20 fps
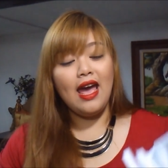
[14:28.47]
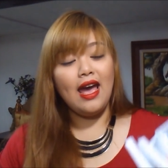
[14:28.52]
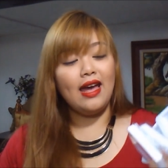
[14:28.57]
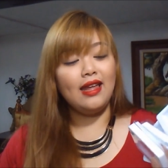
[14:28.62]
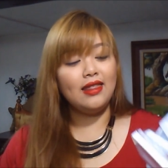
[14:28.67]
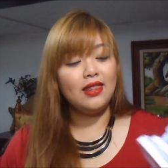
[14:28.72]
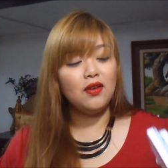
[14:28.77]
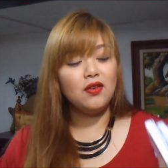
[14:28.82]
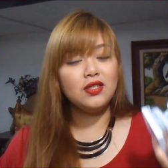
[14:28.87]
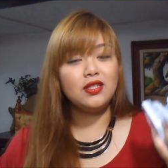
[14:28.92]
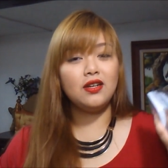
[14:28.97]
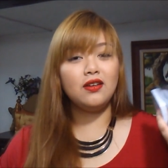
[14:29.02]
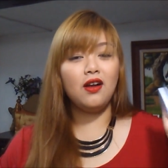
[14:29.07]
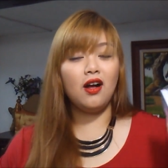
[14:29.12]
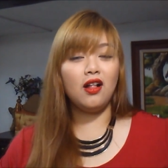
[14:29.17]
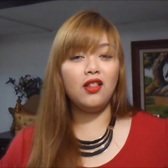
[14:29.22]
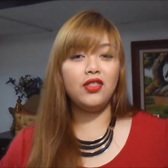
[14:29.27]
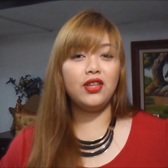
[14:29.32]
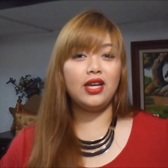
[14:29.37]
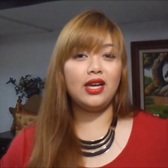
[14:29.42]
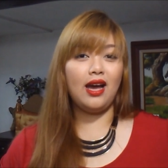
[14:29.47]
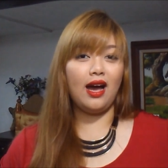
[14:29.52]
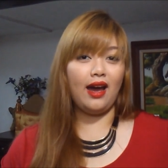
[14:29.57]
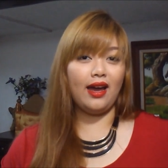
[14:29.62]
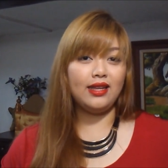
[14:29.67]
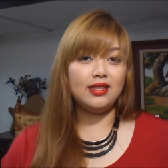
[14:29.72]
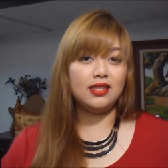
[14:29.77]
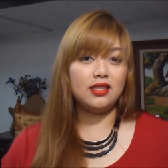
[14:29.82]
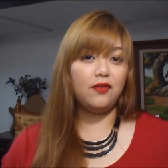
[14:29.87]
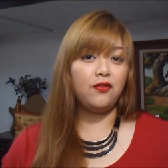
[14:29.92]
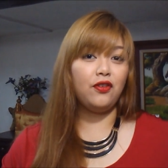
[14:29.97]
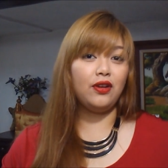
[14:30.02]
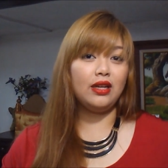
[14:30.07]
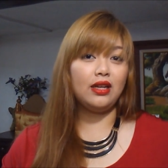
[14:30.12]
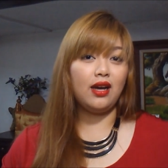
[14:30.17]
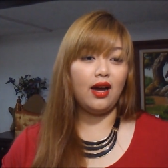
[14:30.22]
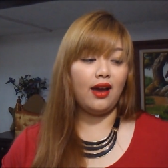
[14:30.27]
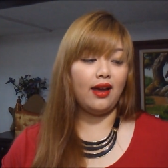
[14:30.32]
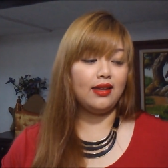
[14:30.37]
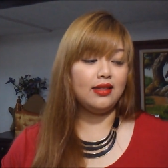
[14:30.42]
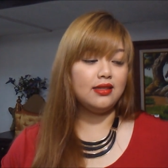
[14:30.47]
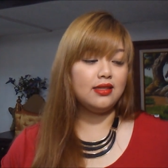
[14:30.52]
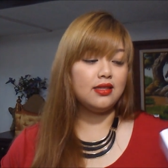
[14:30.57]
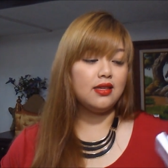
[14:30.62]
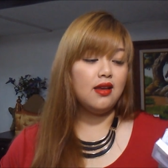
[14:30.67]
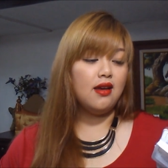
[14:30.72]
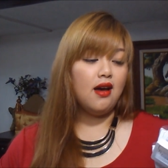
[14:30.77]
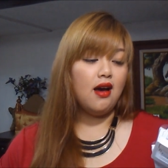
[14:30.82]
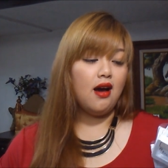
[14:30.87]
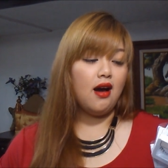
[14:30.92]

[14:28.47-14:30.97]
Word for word: And those are all the kinds, different kinds